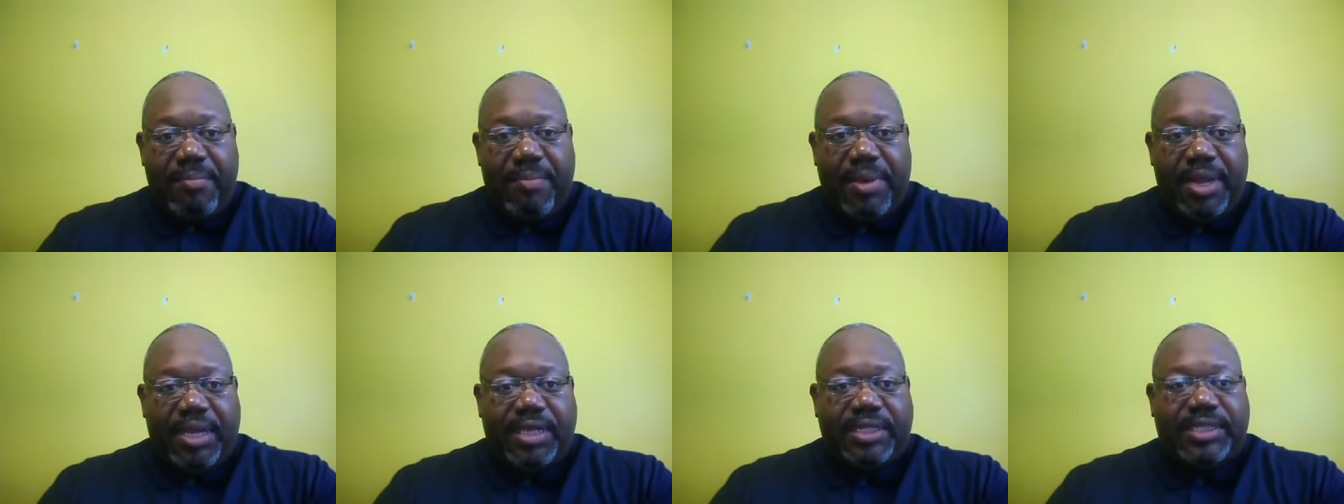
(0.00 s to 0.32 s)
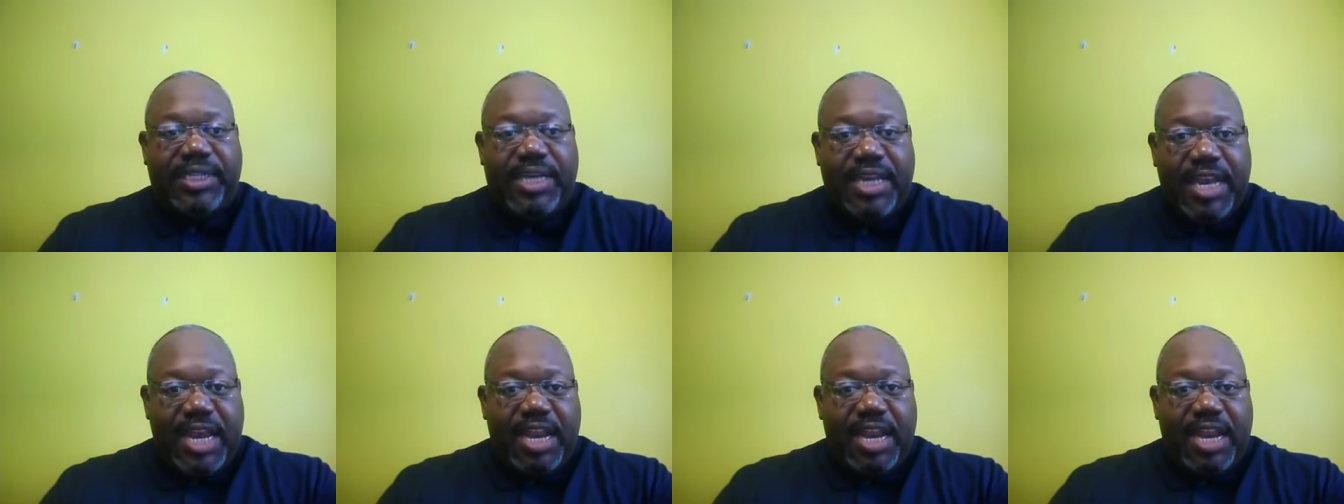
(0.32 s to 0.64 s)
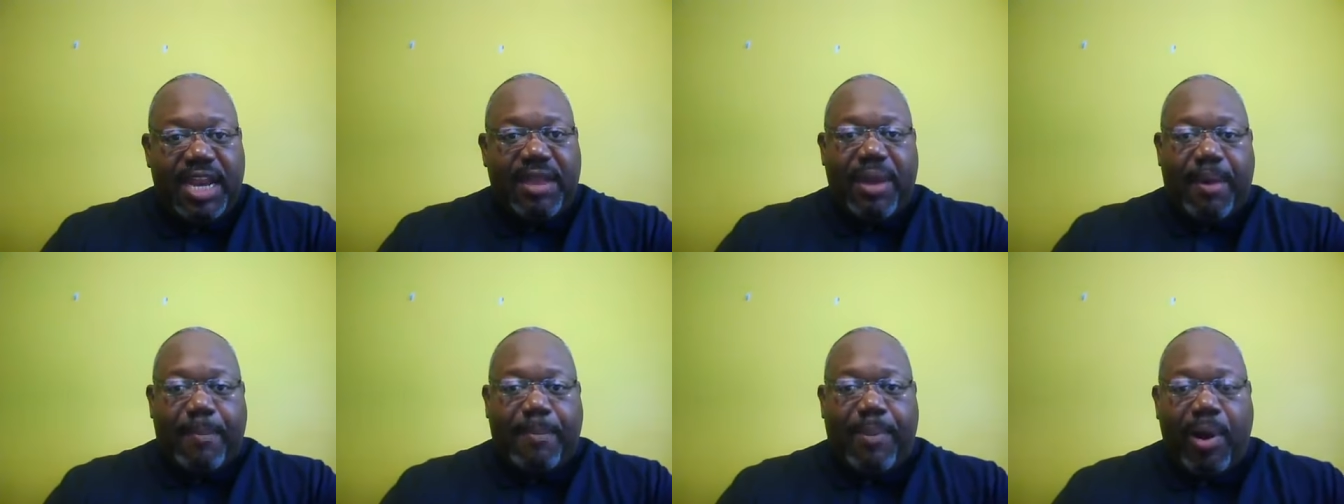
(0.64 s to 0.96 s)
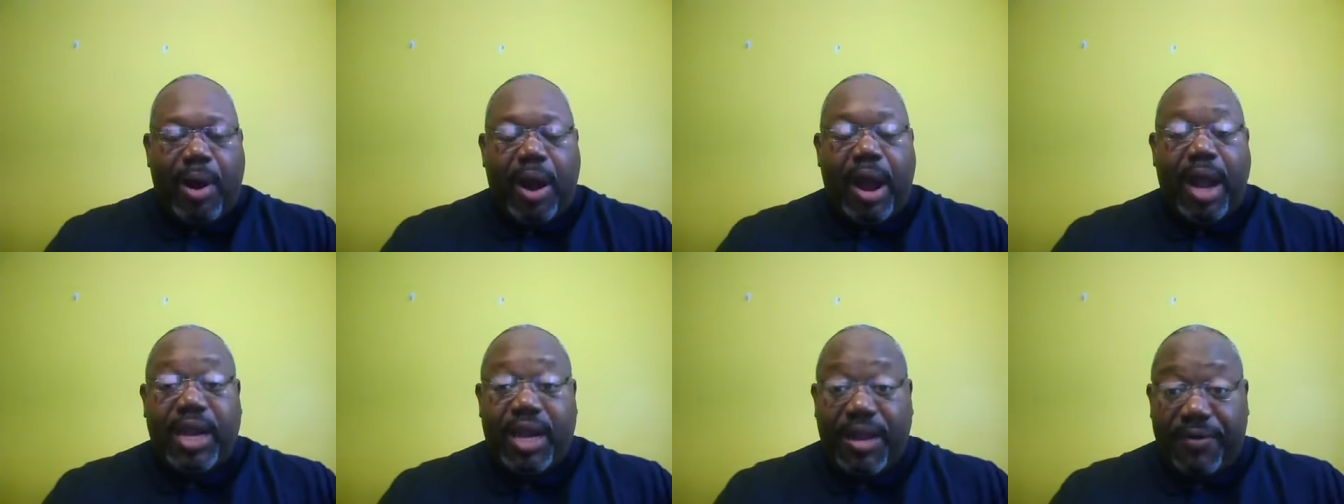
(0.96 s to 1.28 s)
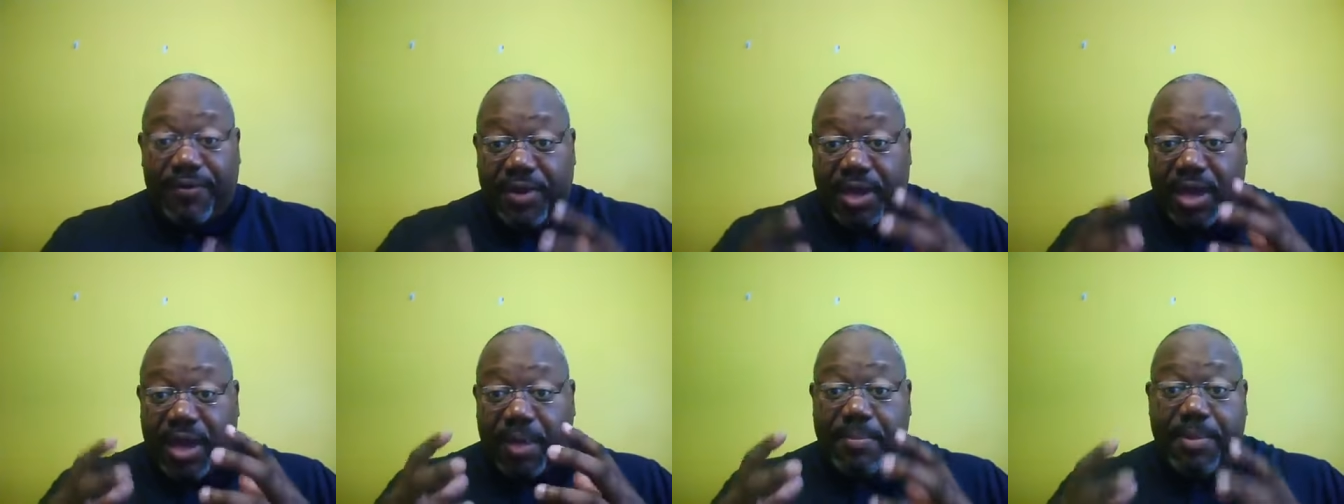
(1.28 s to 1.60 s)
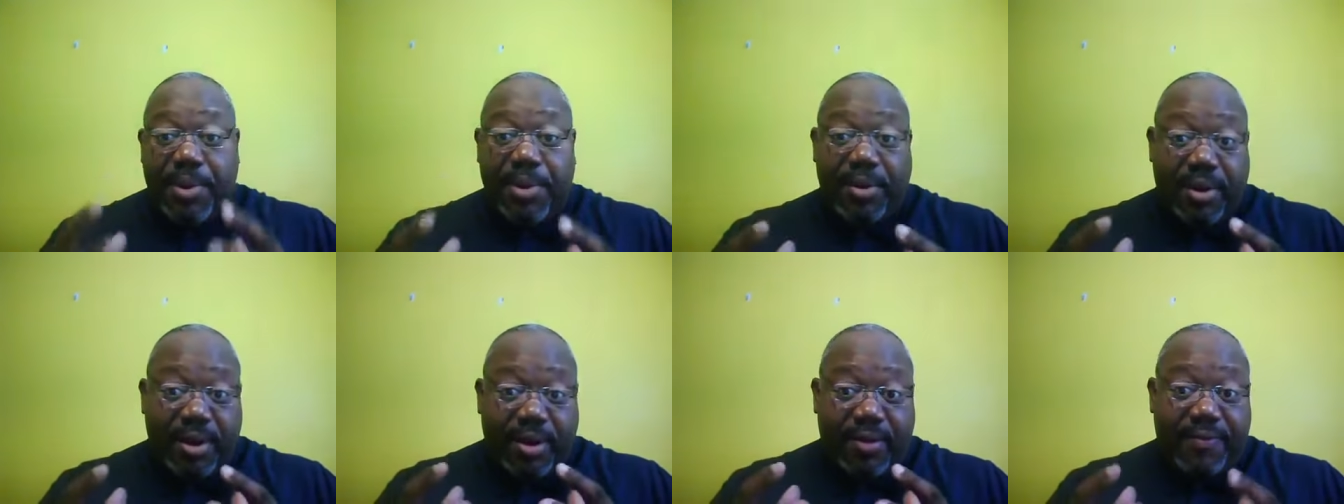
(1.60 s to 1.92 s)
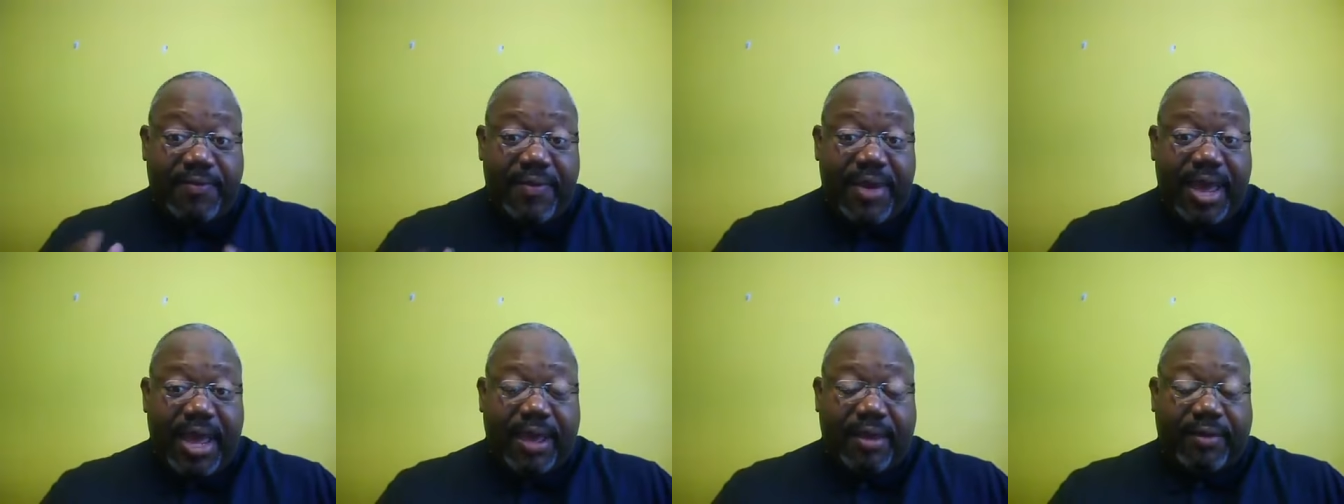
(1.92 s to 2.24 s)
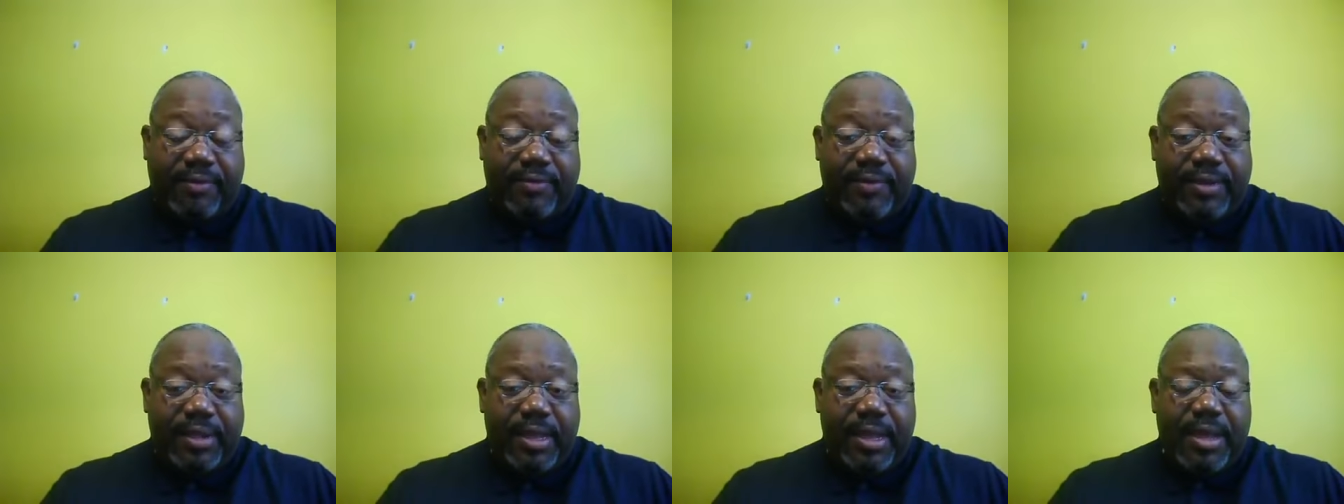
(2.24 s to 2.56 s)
But it's good to be a part of a community of faith